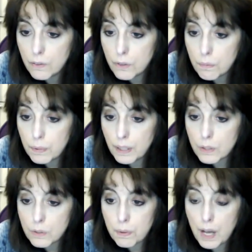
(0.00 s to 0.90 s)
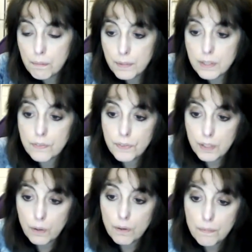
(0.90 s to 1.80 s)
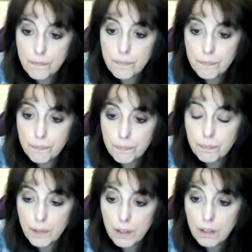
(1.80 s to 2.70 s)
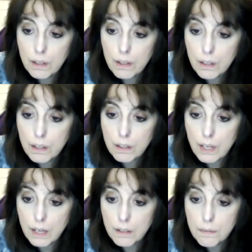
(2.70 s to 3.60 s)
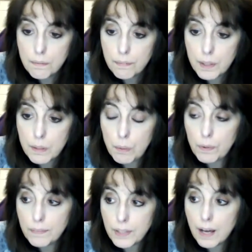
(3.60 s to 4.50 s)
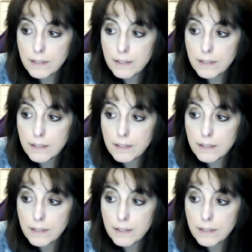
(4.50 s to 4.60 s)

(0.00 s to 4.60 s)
The biggest problem is fear. Yeah, but we